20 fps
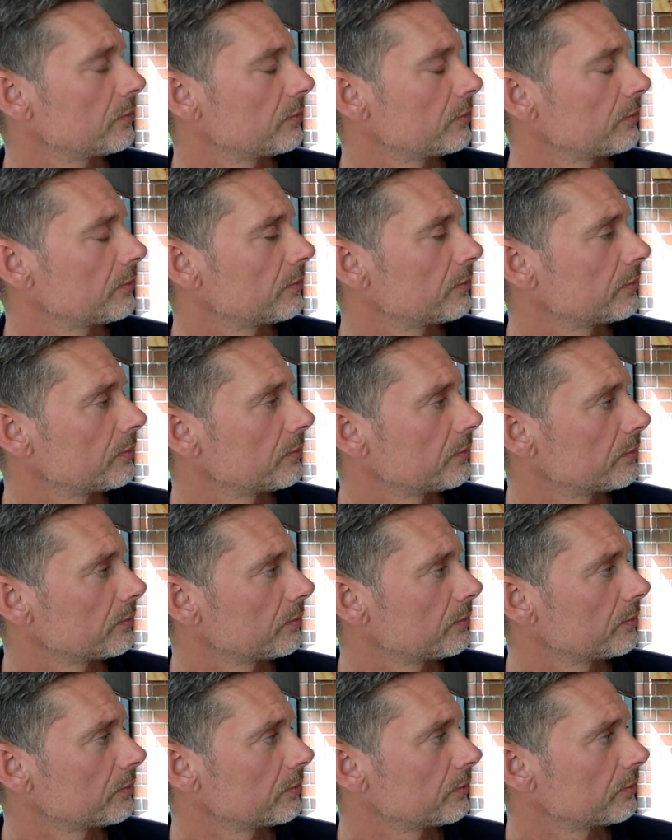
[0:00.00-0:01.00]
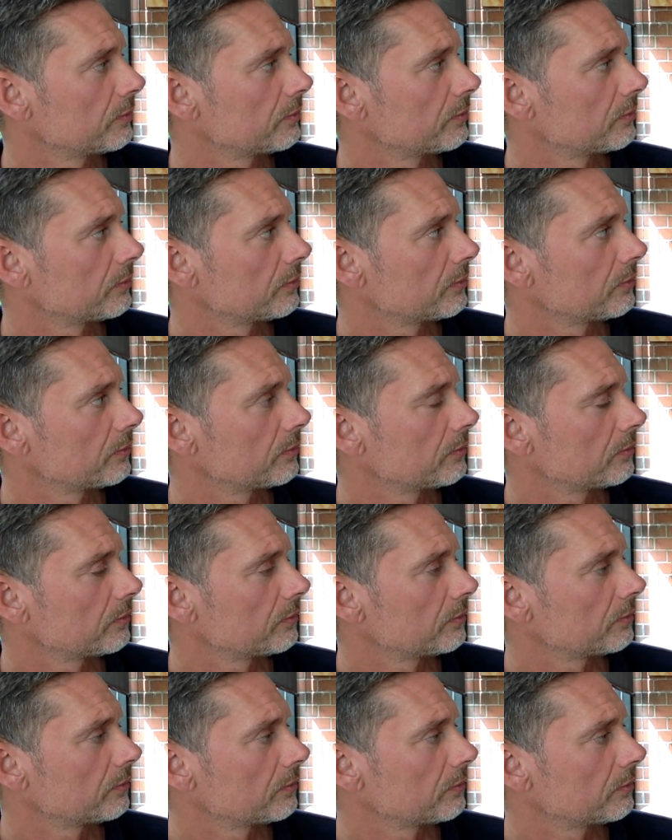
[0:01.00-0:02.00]

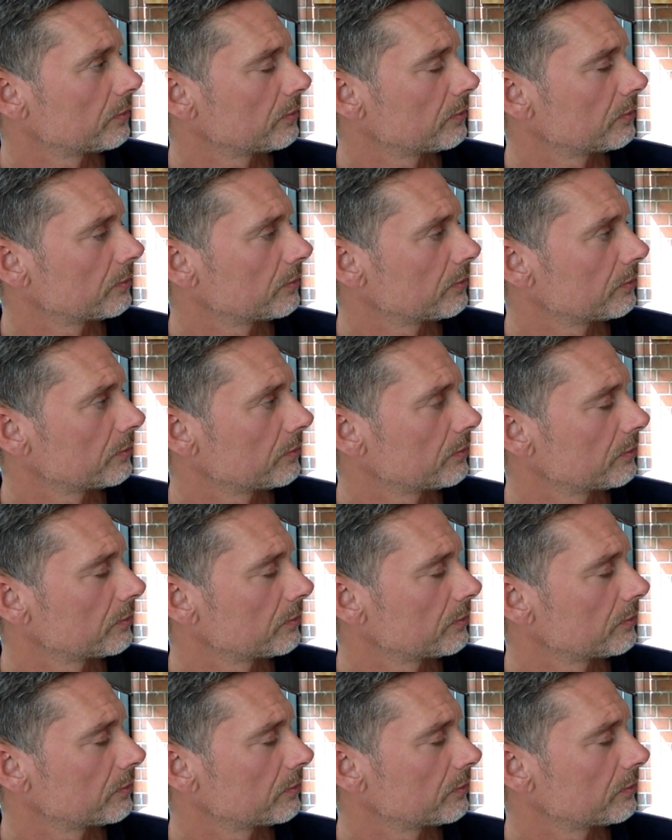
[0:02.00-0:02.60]
(silent)